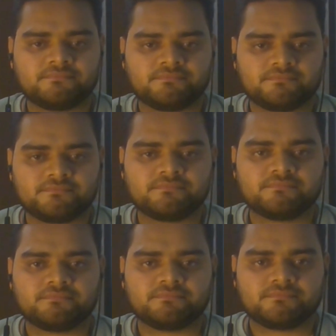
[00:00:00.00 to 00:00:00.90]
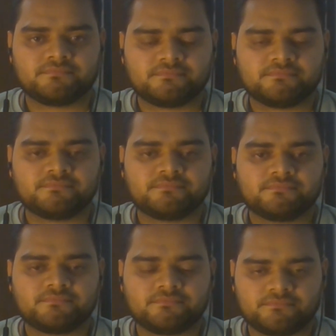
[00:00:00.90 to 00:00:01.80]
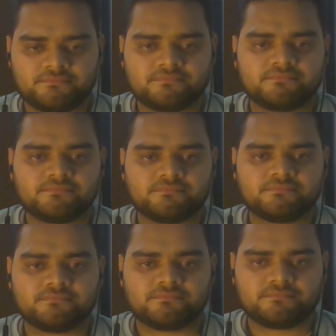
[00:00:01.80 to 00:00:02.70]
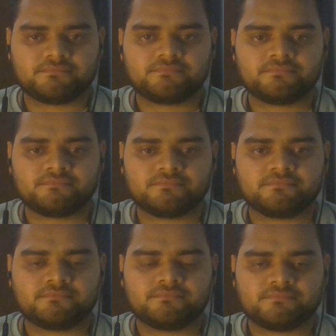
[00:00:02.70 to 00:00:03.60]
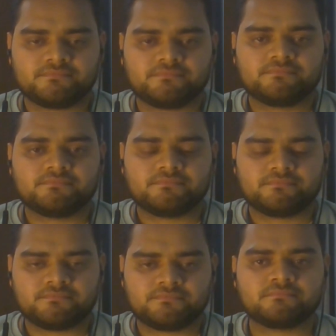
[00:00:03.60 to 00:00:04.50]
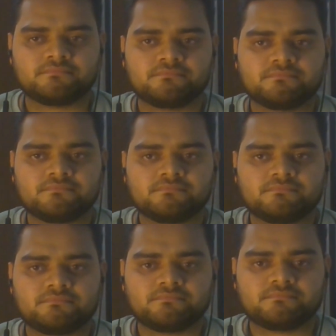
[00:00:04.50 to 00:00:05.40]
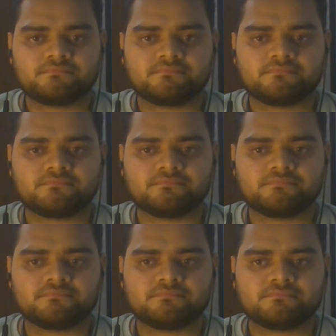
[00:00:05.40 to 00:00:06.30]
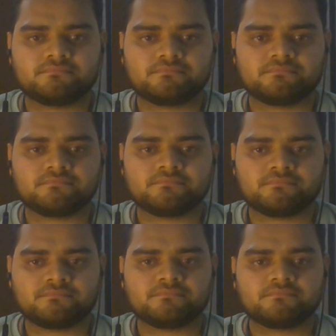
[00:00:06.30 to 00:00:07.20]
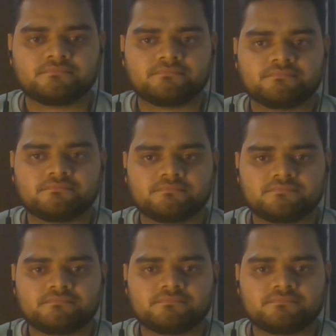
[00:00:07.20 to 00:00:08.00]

(silent)